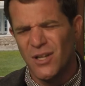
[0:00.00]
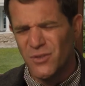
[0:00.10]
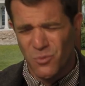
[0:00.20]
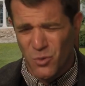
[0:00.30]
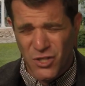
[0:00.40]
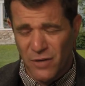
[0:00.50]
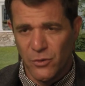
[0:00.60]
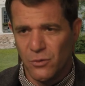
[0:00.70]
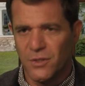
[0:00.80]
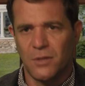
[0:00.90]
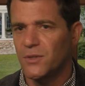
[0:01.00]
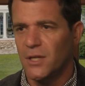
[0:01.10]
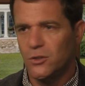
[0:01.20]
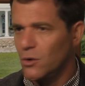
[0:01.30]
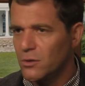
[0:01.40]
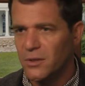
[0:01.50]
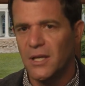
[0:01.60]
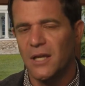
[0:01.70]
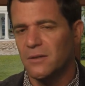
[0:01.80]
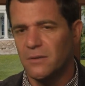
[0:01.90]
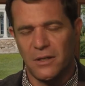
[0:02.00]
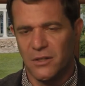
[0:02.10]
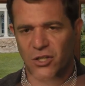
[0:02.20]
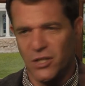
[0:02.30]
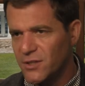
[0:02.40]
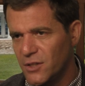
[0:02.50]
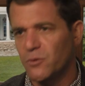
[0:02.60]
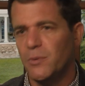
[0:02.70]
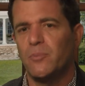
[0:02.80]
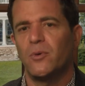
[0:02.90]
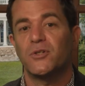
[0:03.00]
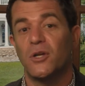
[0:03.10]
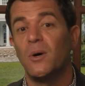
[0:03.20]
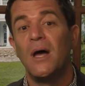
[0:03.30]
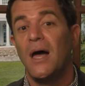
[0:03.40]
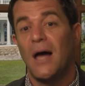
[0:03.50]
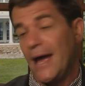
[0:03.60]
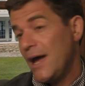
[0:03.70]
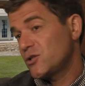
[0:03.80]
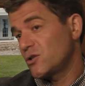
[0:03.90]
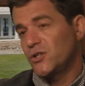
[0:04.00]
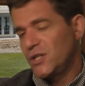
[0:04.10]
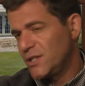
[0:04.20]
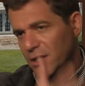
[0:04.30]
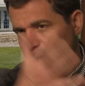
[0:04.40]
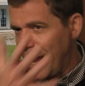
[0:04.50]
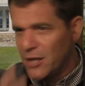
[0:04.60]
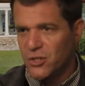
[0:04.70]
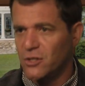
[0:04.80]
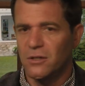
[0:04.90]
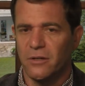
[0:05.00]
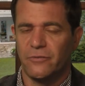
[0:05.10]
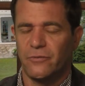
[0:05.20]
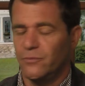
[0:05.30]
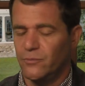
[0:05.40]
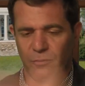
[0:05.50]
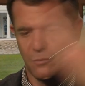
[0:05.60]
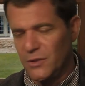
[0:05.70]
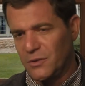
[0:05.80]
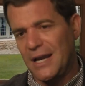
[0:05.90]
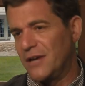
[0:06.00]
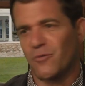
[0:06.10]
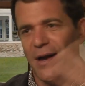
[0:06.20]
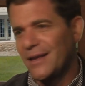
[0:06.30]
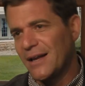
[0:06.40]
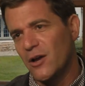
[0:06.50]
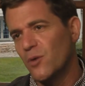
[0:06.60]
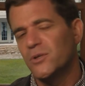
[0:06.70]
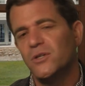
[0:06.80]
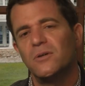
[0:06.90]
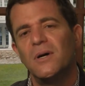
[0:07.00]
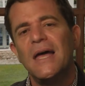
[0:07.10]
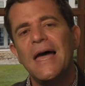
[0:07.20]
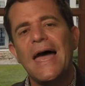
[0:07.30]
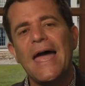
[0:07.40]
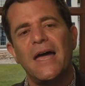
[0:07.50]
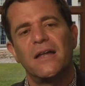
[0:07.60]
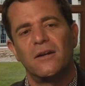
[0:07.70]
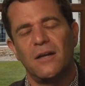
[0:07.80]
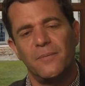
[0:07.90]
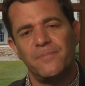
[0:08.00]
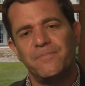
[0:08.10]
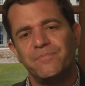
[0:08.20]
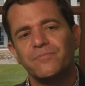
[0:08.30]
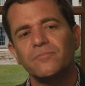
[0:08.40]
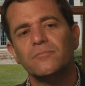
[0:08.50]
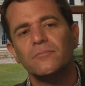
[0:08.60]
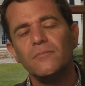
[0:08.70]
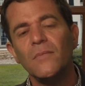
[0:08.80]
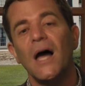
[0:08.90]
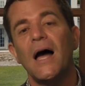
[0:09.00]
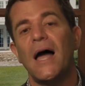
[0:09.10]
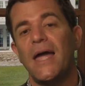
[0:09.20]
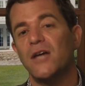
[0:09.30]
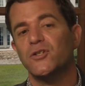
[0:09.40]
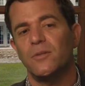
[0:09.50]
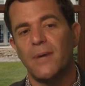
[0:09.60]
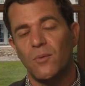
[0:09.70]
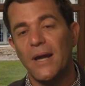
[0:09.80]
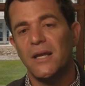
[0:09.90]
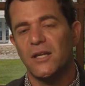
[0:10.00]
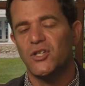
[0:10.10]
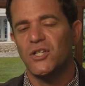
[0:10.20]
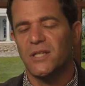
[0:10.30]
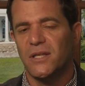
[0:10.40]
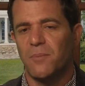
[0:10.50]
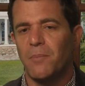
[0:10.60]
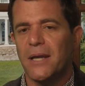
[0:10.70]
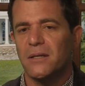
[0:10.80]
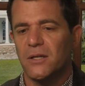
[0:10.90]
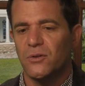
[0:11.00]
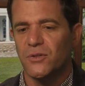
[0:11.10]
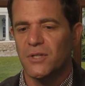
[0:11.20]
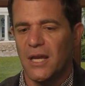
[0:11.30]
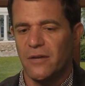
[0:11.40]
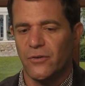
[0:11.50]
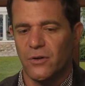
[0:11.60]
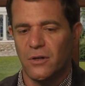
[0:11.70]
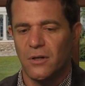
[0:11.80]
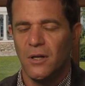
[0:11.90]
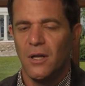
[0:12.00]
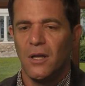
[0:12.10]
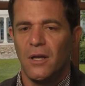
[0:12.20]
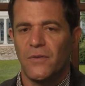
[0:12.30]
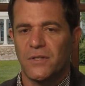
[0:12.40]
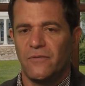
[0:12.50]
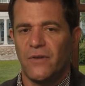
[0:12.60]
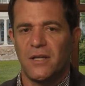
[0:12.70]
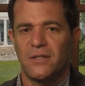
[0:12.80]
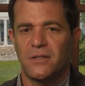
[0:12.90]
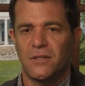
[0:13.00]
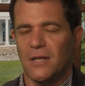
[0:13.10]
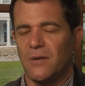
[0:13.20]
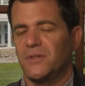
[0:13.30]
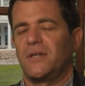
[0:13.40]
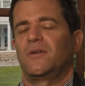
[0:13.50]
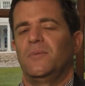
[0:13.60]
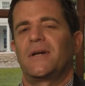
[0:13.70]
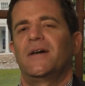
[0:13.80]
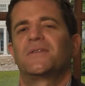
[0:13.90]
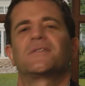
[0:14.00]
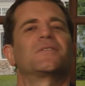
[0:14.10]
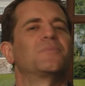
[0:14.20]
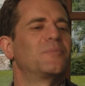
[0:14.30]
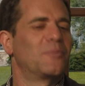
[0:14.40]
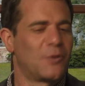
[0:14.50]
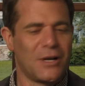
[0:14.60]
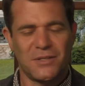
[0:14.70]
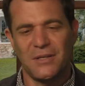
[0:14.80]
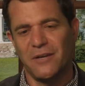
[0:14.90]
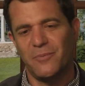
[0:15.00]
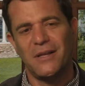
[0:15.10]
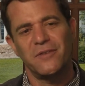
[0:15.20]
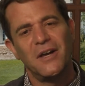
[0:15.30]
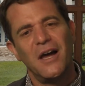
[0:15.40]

I was like, would she ever do this? And he was like, totally. And she does this with people. So I asked her, 'cause she's like the master of the kind of writing I hope to do. And I asked her about writing, and she said that Mike Nichols gave her this advice. I was like, oh my God, this is the greatest night of my life.